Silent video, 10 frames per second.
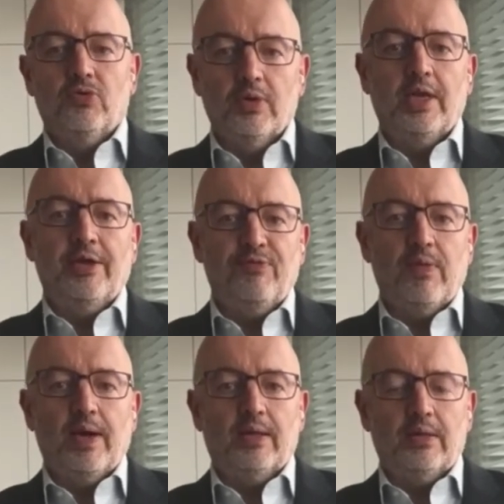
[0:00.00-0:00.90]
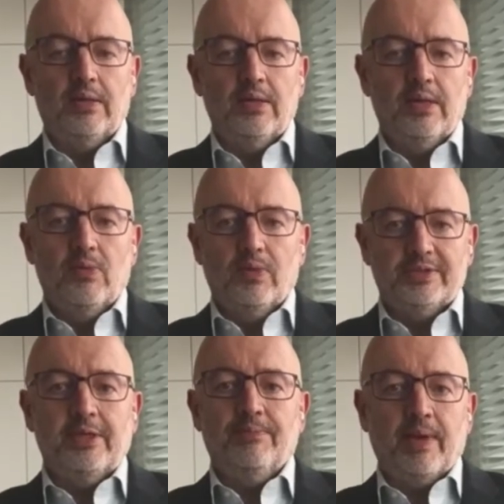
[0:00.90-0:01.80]
to live well
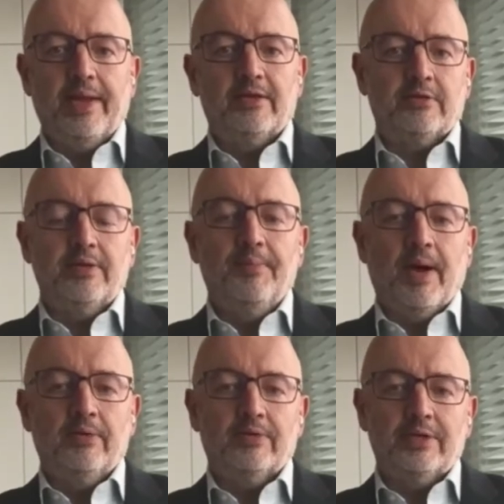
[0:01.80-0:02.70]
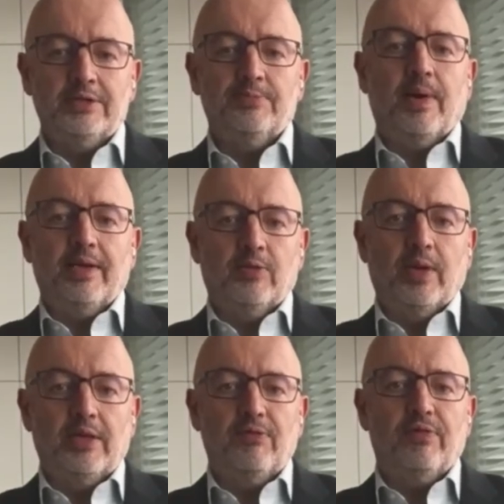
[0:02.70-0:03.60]
within planetary boundaries by
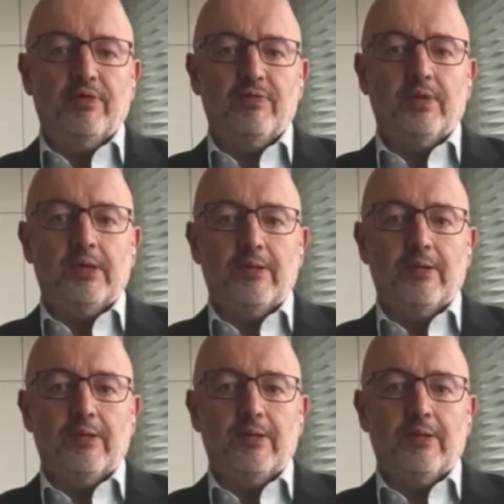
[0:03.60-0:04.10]
2050.